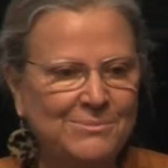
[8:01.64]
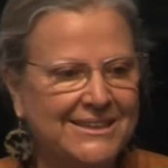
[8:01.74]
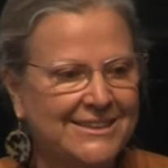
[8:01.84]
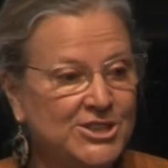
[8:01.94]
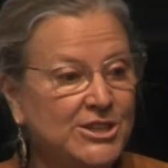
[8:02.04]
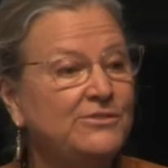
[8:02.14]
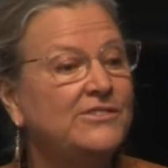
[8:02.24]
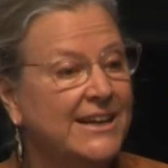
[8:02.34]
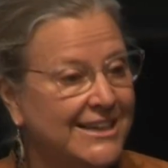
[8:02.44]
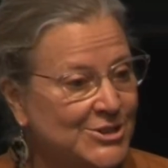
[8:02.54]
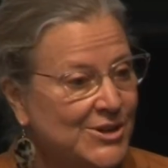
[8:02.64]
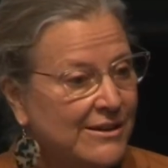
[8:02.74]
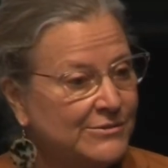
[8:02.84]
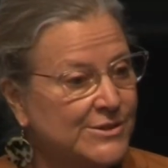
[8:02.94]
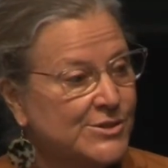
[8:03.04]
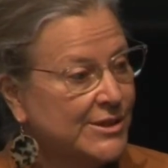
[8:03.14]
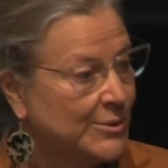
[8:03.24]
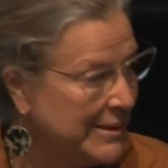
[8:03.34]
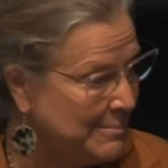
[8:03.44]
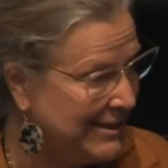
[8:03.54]
being the chief financial officer at
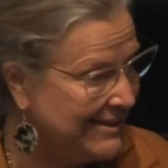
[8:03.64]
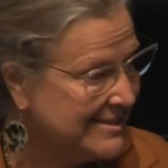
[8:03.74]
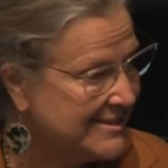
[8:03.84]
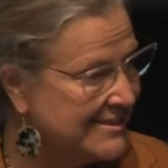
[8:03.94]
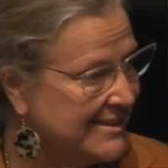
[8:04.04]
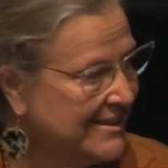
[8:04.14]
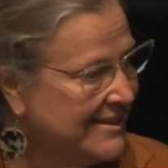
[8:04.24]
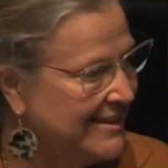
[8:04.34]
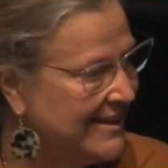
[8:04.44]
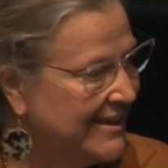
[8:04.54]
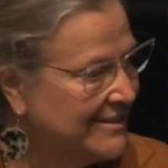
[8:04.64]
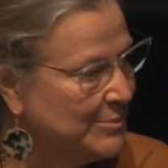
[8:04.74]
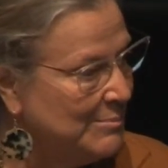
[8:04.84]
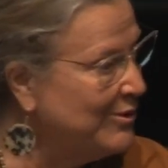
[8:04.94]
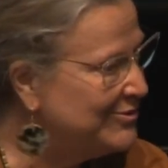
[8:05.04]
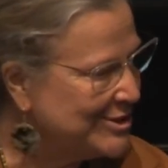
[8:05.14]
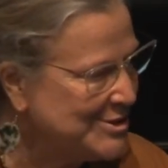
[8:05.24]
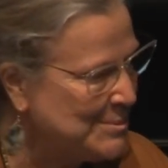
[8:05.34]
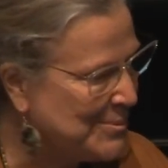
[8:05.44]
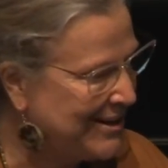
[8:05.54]
Greenpeace, and we moved our
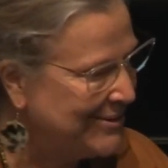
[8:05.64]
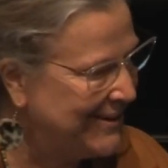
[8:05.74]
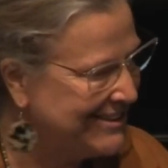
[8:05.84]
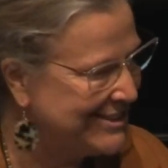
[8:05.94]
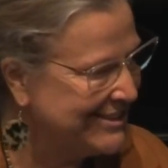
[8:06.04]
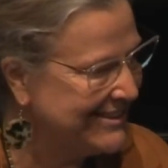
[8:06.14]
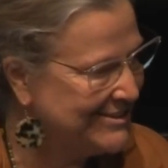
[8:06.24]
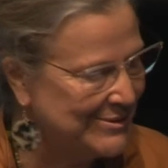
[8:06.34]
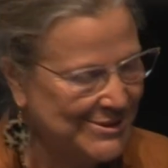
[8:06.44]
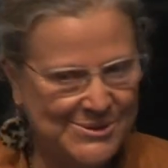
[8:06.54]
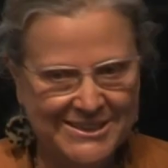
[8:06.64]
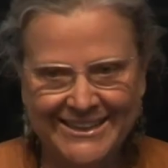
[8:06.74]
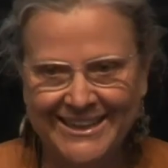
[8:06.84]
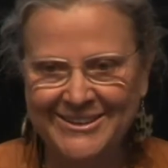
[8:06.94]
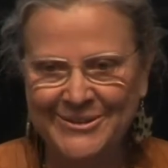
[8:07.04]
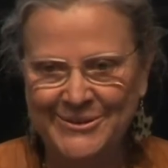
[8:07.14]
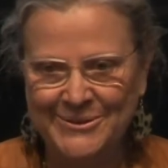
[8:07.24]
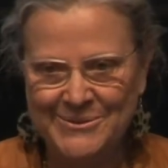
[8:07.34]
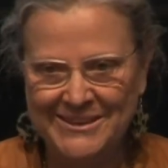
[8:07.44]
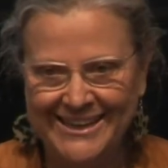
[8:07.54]
superannuation into Australian Ethical
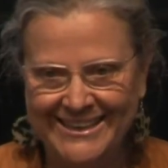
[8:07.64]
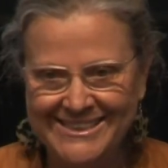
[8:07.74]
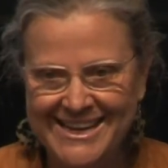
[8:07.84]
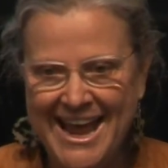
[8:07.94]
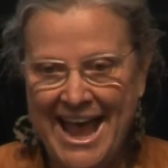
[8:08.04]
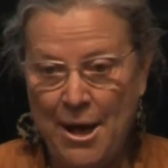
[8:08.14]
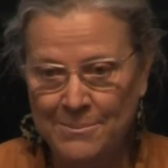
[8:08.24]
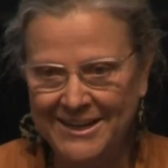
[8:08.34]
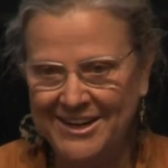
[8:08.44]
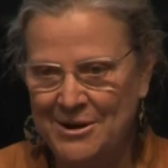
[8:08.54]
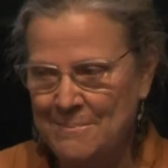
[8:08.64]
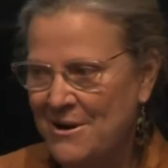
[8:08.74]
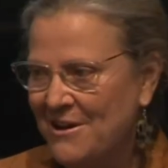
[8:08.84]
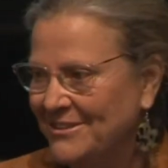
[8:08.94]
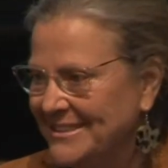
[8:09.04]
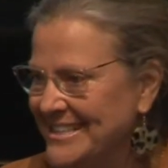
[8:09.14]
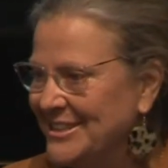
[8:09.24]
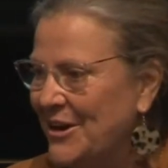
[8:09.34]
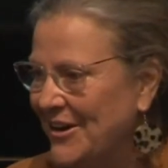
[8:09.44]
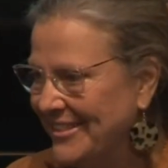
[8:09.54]
and realized how many nonprofits had
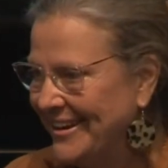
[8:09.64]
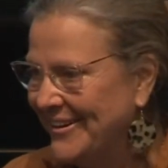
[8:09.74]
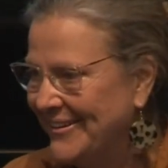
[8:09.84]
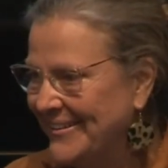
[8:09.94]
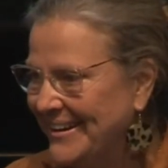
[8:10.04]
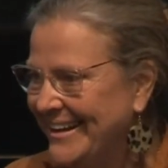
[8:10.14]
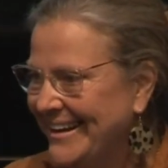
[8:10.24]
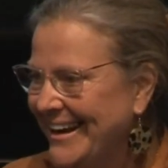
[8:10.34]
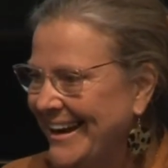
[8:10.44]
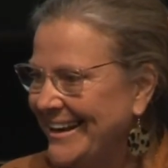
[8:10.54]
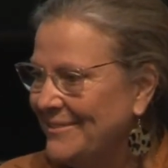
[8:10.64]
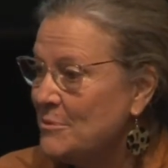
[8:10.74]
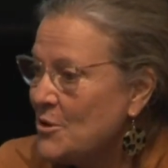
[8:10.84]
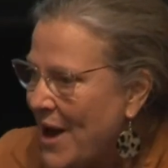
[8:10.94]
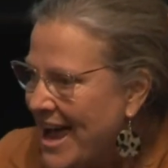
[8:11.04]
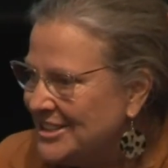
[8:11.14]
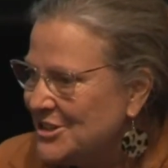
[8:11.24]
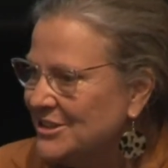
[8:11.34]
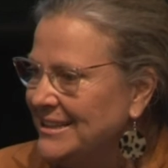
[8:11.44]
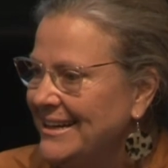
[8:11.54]
gone there. And it
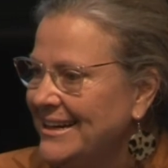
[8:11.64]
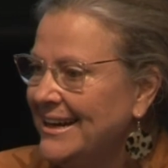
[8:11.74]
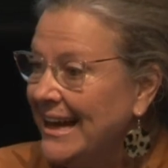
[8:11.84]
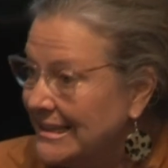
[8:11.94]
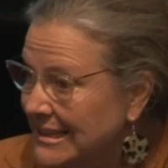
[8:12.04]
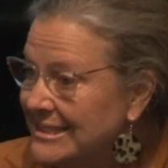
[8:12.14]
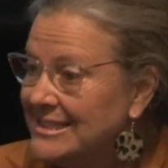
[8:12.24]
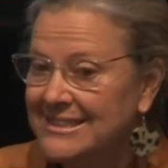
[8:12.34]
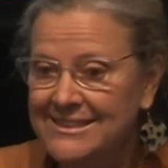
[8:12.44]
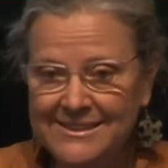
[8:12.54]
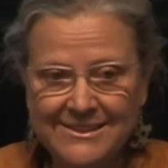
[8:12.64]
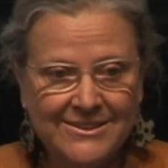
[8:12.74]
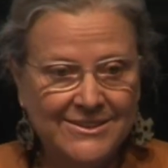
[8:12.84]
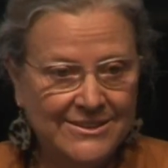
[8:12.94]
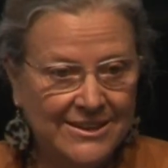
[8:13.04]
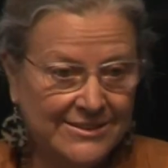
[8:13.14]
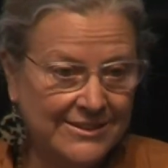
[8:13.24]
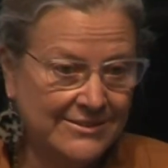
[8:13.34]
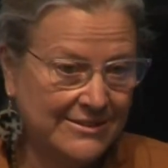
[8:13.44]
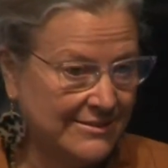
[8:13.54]
gradually, it listed on
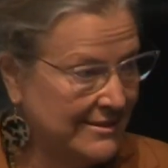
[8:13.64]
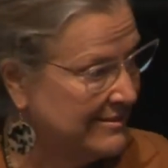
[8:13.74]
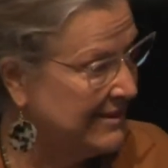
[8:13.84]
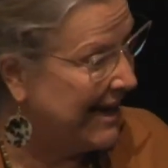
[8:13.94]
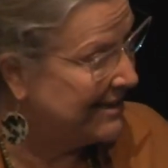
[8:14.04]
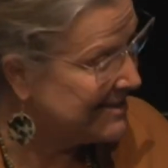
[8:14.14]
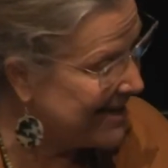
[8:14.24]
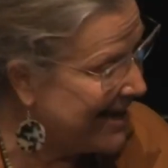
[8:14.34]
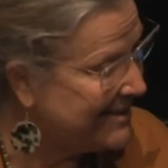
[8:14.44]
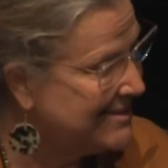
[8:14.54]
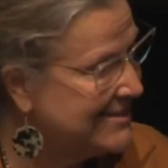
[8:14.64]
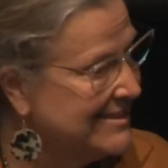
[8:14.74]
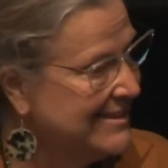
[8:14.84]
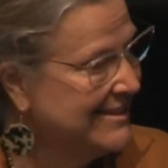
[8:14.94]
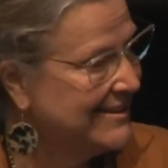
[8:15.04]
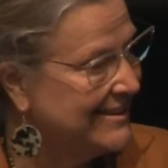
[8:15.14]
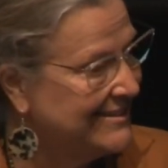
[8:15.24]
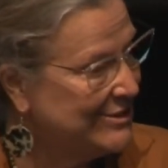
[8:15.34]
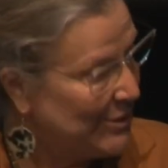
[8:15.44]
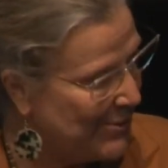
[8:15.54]
the ASX,
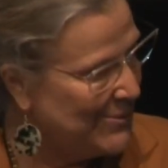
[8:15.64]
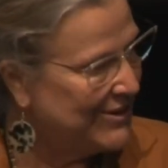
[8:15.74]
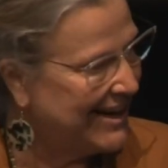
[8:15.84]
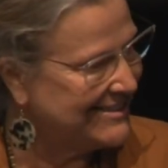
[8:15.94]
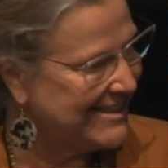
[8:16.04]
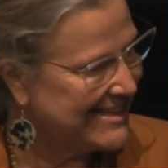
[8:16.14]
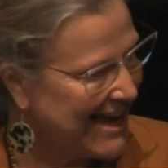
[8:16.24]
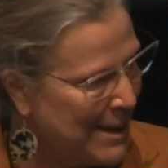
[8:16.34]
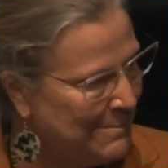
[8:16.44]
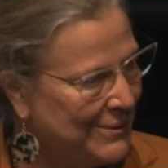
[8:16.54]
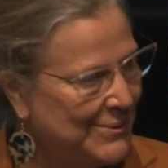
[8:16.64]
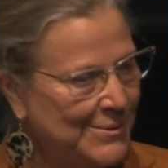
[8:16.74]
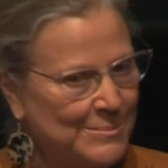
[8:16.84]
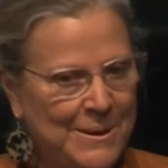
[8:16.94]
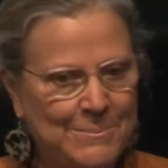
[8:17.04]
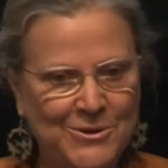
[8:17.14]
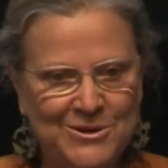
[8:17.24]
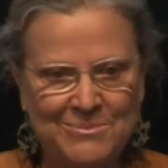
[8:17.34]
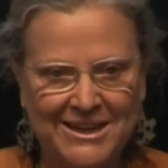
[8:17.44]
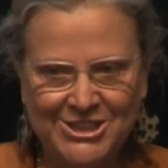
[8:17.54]
and you know, could access capital, and people
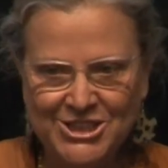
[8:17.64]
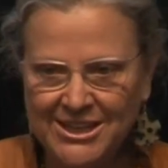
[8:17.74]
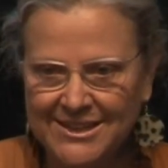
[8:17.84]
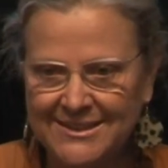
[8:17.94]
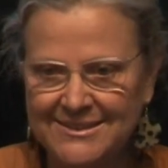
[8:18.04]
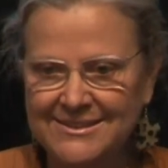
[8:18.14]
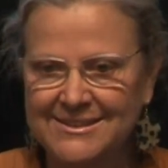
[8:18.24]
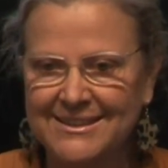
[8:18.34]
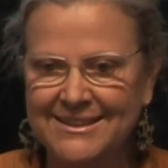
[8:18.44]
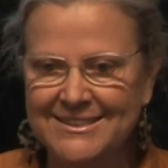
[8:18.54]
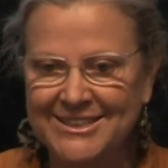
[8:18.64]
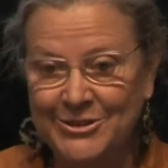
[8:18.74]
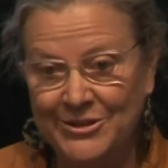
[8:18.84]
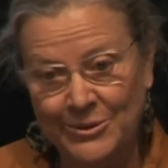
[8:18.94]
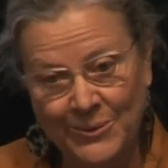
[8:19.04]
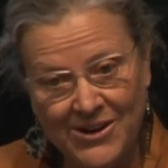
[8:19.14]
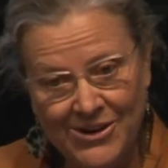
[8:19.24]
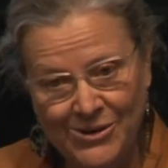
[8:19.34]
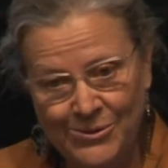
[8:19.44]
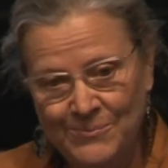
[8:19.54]
could buy shares, and it continued to
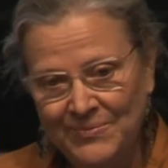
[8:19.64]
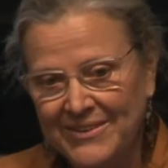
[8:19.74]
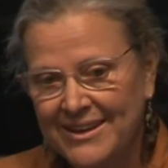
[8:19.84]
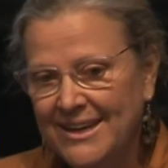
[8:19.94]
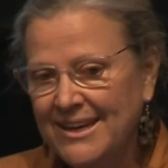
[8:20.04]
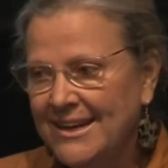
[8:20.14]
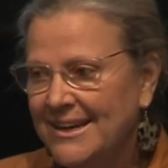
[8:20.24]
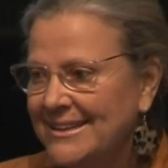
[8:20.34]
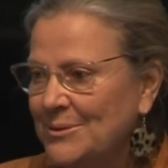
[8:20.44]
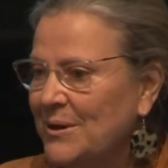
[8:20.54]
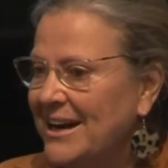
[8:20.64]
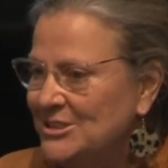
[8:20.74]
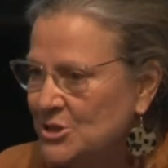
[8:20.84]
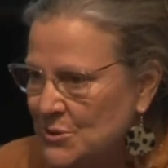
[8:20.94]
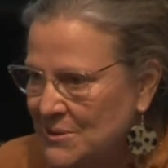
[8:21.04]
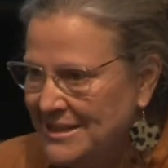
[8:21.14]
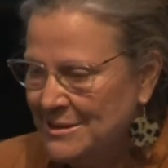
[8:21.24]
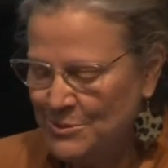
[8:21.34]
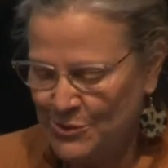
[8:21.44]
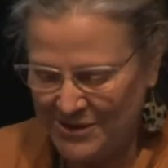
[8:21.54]
grow. And then when I joined the
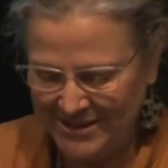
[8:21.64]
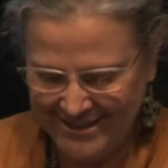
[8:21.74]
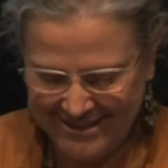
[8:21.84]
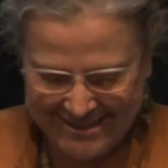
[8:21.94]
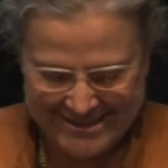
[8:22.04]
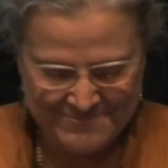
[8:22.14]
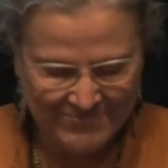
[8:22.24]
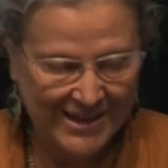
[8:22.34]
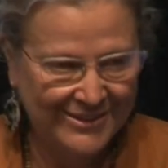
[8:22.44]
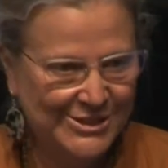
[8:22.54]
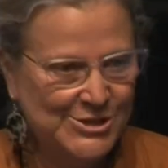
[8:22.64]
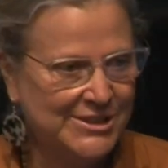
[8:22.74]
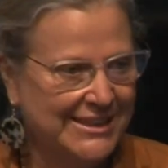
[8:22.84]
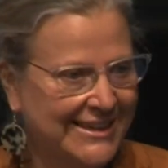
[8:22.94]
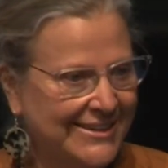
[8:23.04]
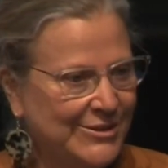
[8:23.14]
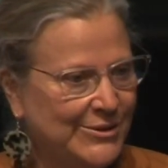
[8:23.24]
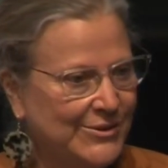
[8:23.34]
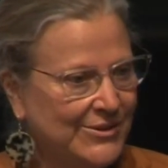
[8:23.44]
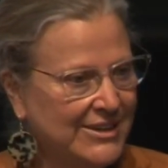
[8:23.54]
board of Australian
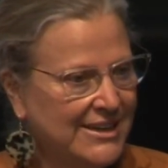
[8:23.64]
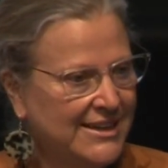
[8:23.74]
Ethical